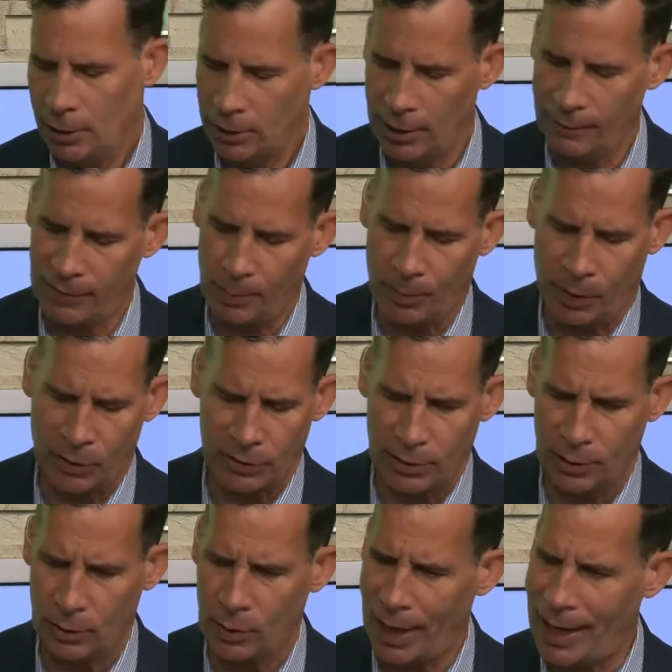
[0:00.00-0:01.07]
You have the person
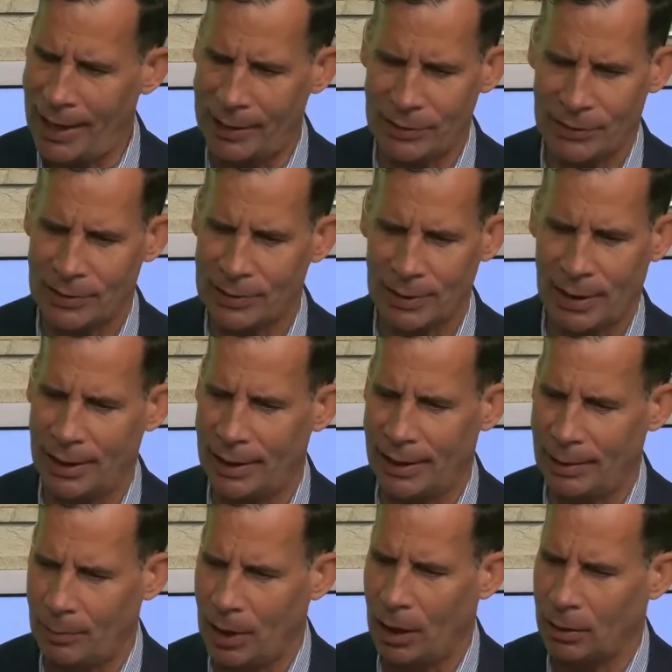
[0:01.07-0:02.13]
who has
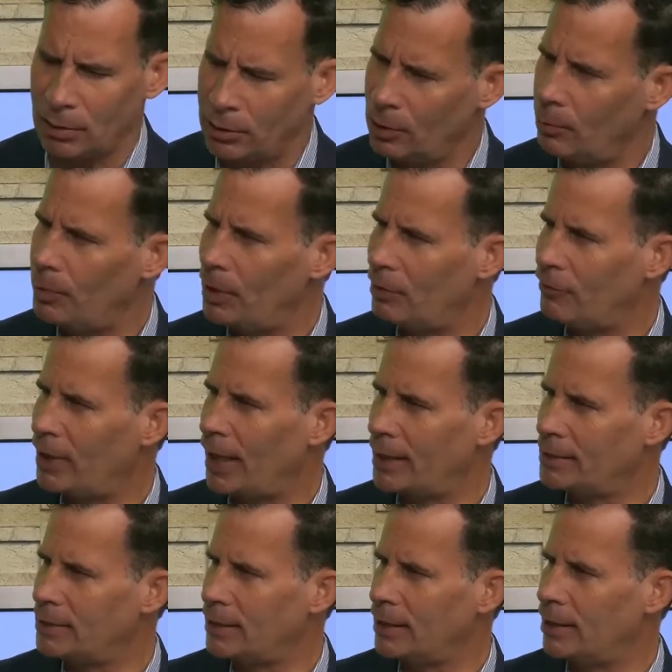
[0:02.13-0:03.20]
a little bit of an
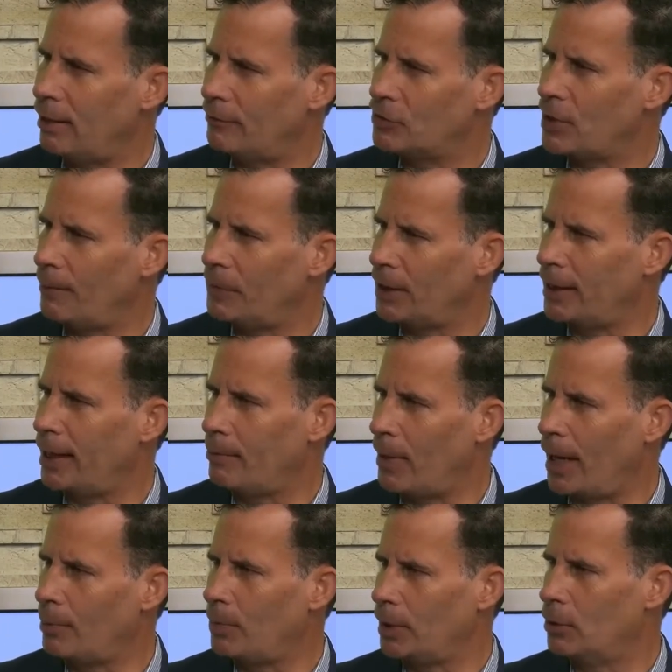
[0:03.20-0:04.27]
idea of something they
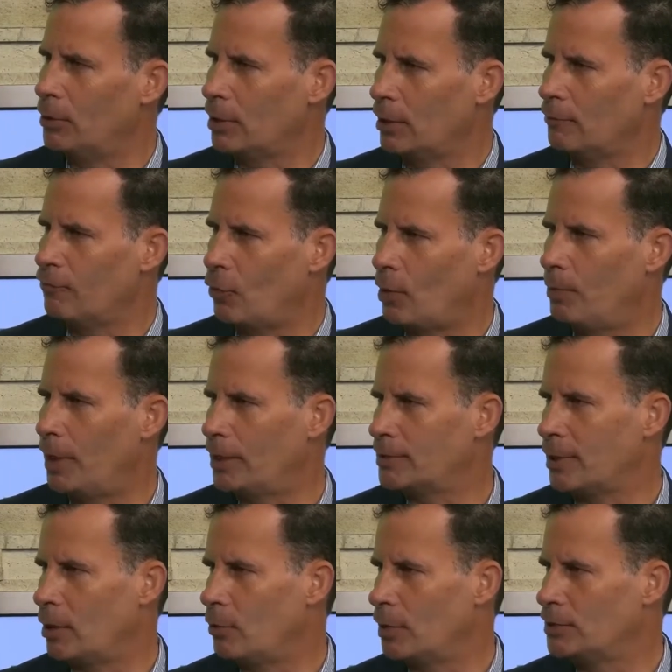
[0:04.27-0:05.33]
might be looking for based
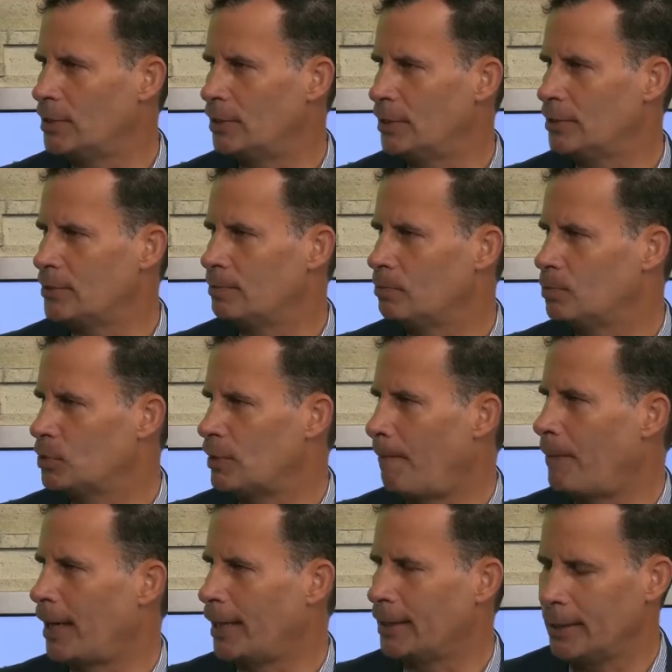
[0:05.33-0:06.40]
on what's in this
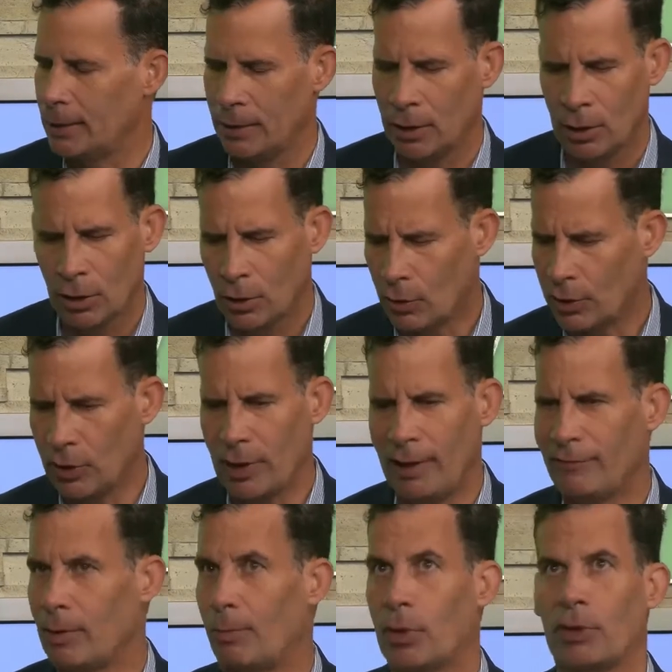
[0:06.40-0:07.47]
subpoena. Or you
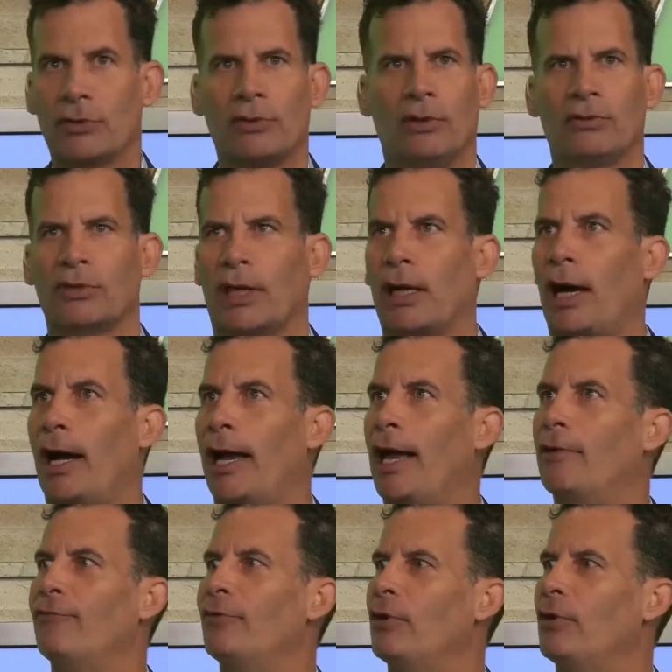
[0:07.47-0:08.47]
have the person who's like, I have